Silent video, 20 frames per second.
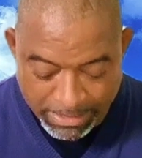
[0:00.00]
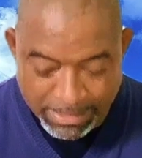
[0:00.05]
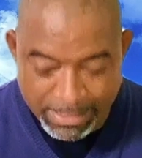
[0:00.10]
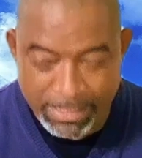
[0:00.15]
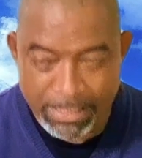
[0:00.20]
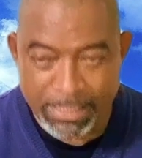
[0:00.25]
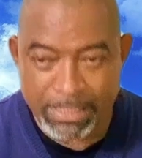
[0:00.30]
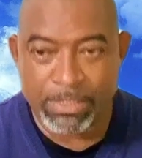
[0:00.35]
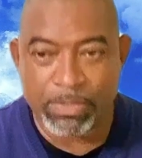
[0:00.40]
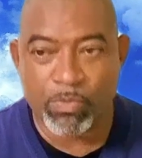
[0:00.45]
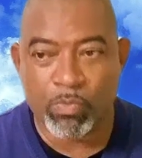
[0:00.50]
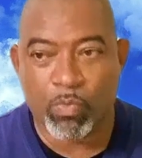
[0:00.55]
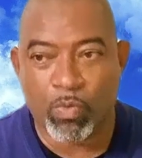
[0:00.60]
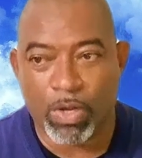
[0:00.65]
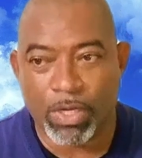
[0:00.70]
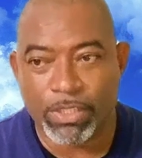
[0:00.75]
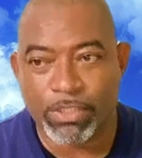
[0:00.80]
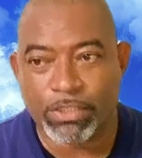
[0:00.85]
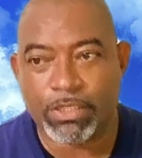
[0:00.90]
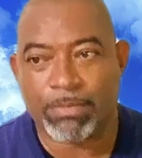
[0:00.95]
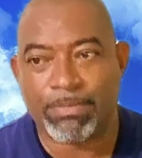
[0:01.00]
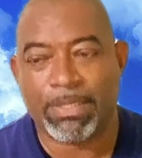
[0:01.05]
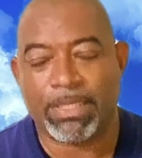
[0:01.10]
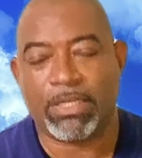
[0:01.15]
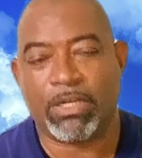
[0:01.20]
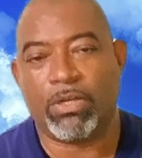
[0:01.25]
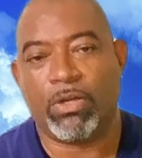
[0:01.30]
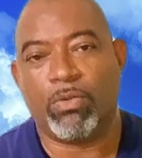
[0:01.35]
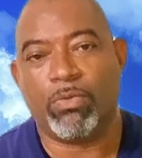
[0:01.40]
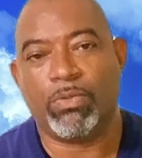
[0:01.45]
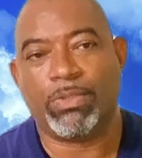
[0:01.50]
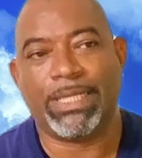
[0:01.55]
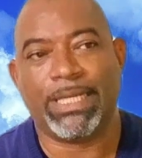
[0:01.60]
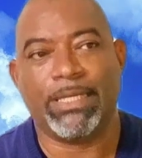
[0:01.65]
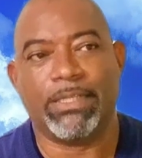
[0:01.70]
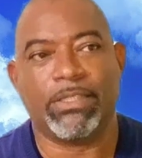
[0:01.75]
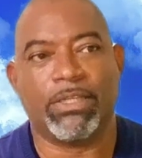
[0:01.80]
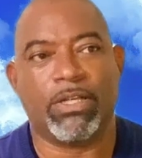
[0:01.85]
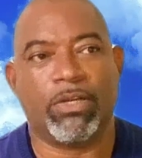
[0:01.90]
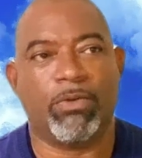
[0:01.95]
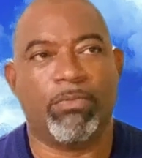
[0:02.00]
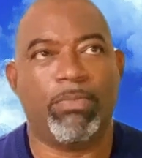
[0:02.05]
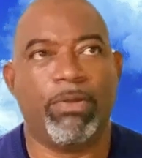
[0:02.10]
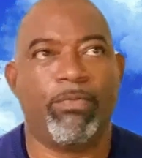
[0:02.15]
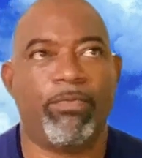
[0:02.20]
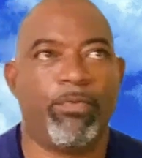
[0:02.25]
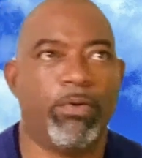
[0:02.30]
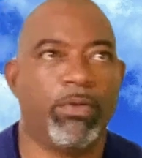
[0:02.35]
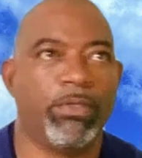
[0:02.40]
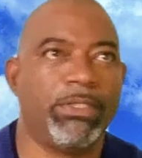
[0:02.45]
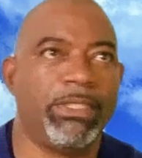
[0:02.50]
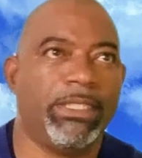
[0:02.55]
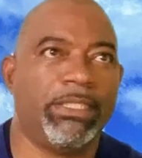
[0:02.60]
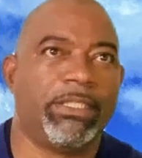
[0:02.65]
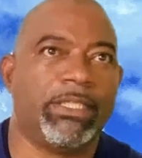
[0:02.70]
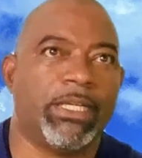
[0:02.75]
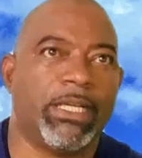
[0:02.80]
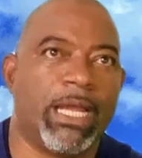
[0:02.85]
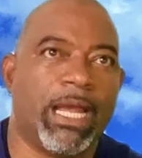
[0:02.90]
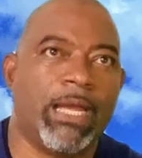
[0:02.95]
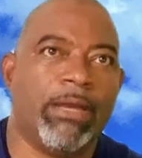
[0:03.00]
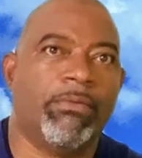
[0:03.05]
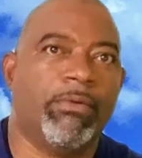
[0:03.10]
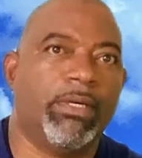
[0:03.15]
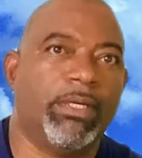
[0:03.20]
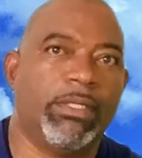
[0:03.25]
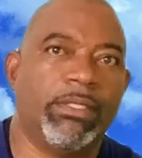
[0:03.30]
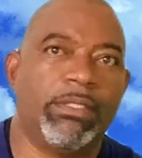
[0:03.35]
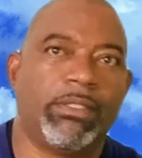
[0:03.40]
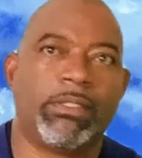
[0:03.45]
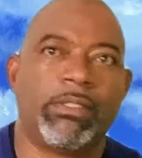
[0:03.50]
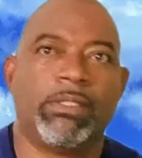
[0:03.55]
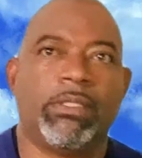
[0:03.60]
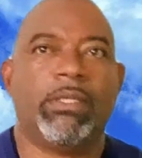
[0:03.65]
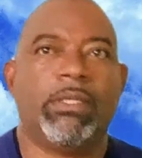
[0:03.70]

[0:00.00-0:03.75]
is the one job that allowed change. Now, before teaching, I was